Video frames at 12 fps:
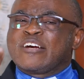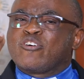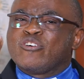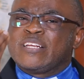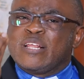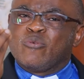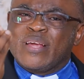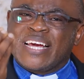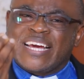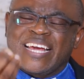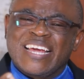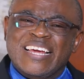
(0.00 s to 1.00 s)
called the
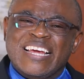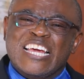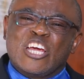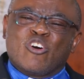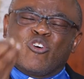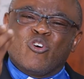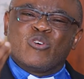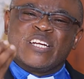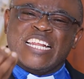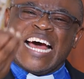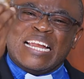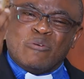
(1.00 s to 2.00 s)
weak, he
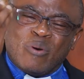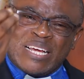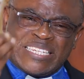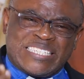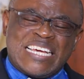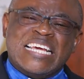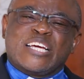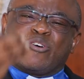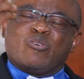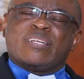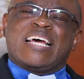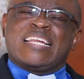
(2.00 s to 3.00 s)
called the unwise, he
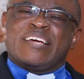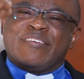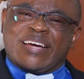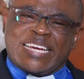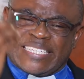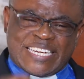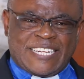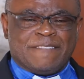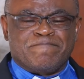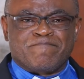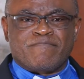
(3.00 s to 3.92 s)
called the uneducated.